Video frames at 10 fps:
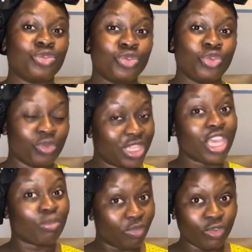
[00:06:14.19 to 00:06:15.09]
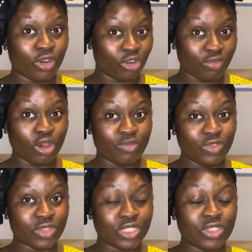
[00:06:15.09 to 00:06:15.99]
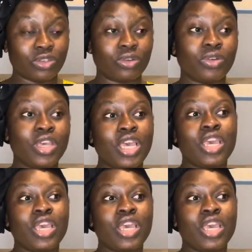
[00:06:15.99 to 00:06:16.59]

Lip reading: do with the help of God, obviously, you know.